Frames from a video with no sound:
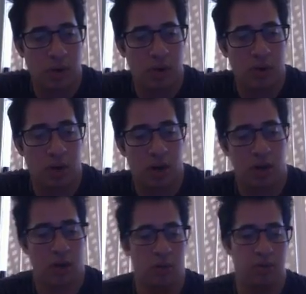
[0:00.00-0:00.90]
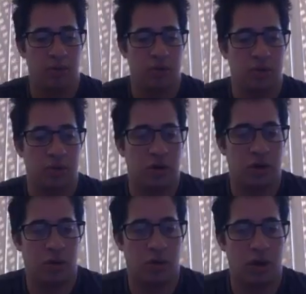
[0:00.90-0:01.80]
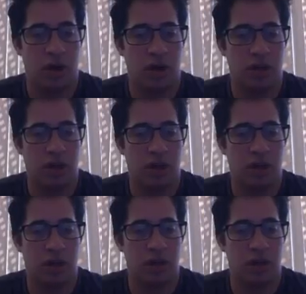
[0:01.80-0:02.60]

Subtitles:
Sorry, I'm struggling with writing today.